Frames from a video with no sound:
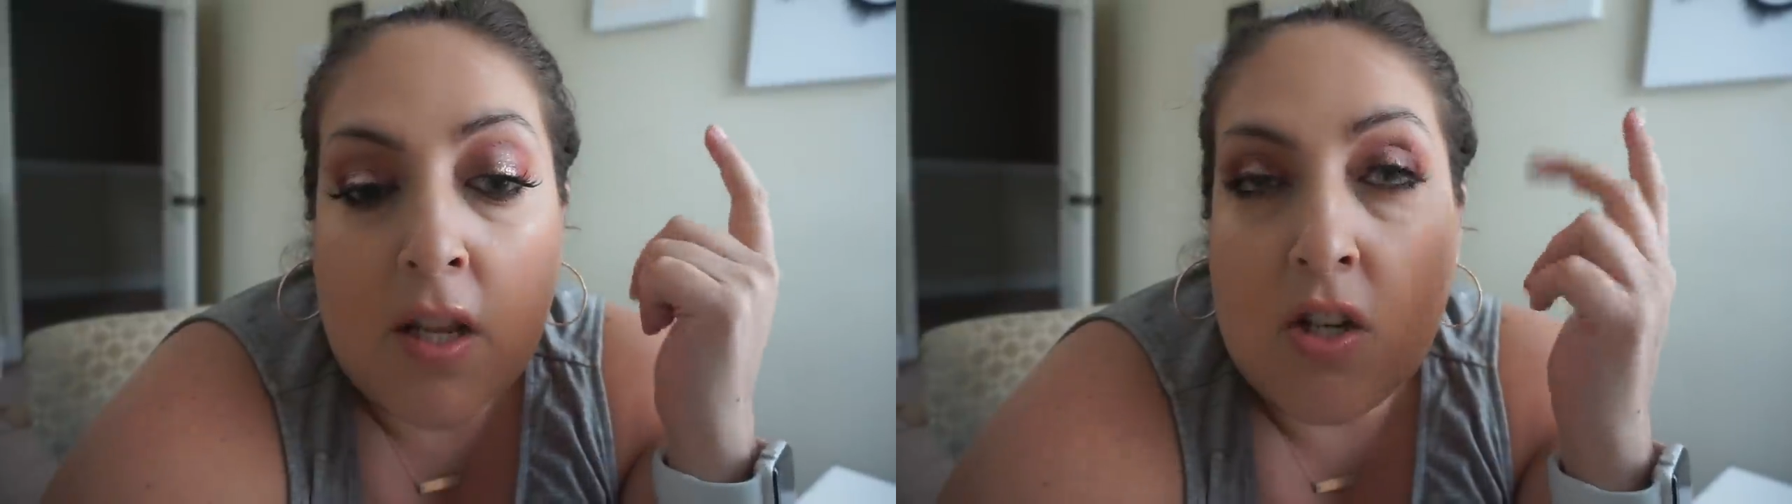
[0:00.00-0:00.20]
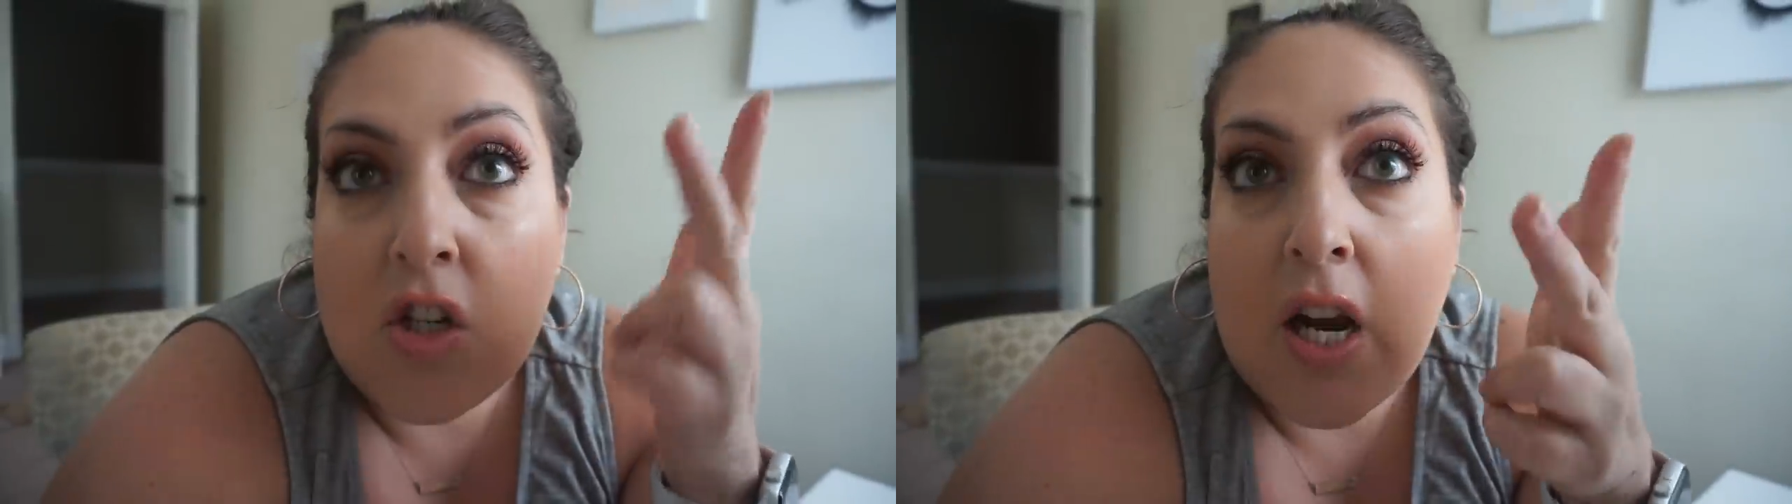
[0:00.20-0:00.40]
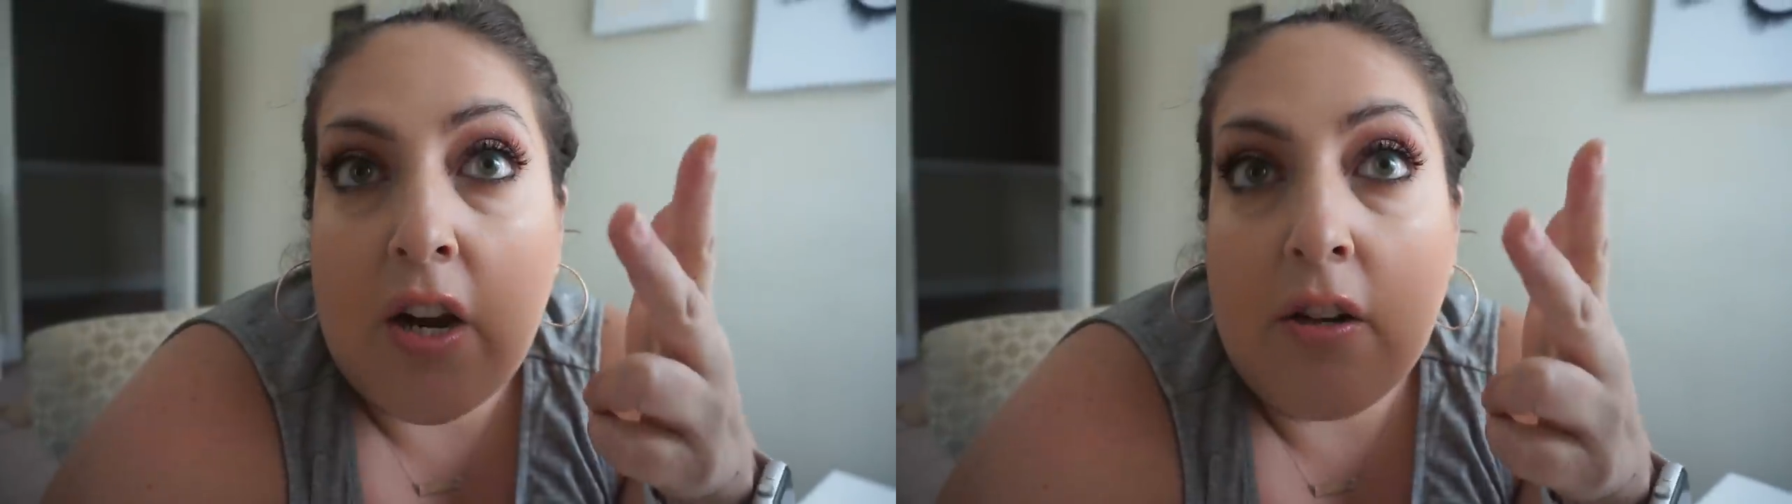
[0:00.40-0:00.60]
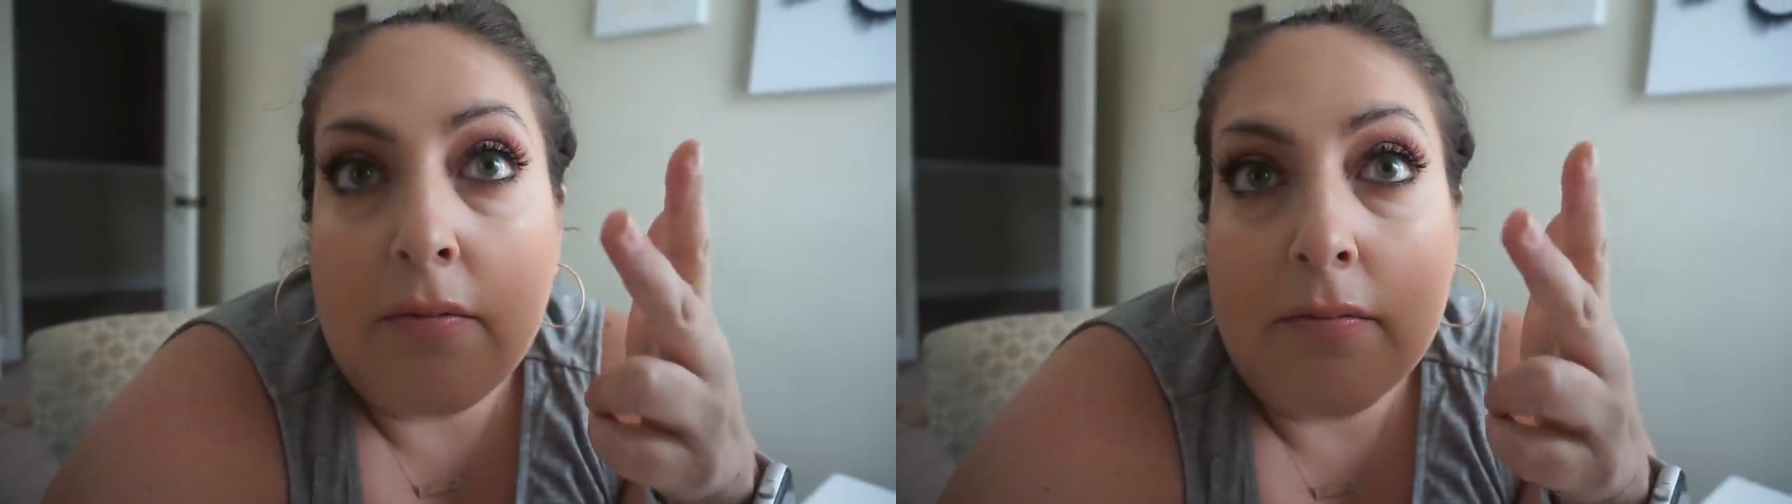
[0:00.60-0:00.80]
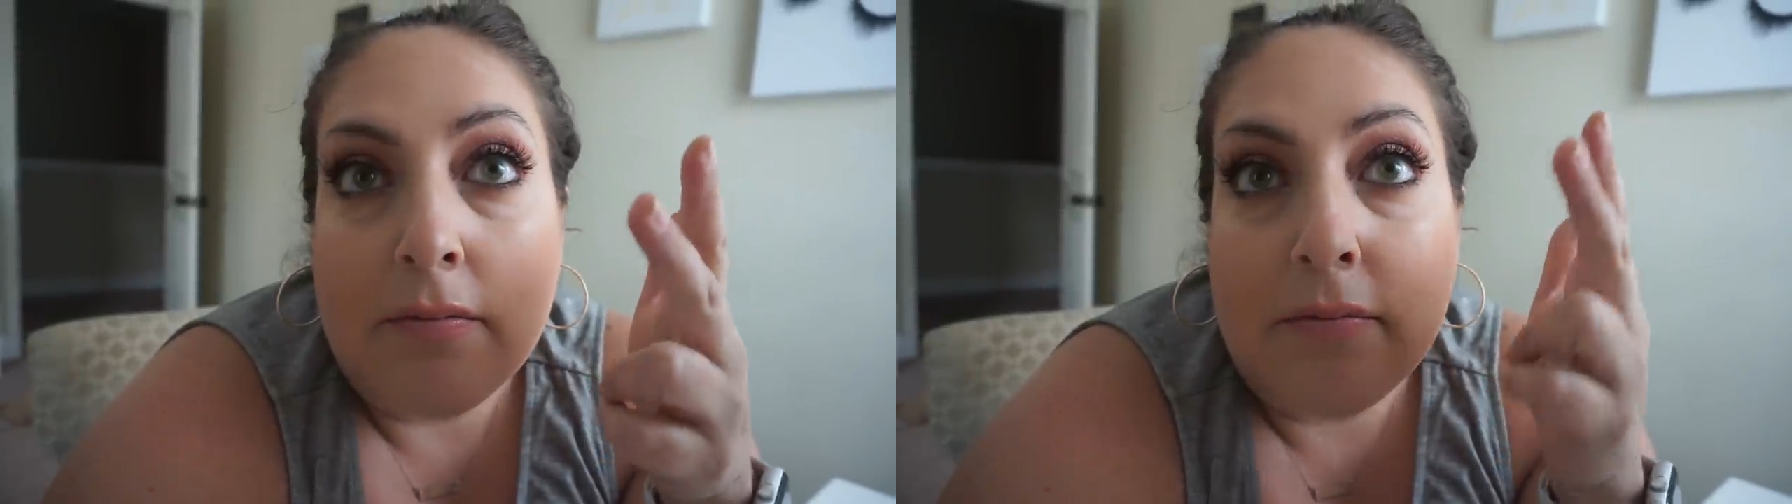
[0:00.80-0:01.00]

share,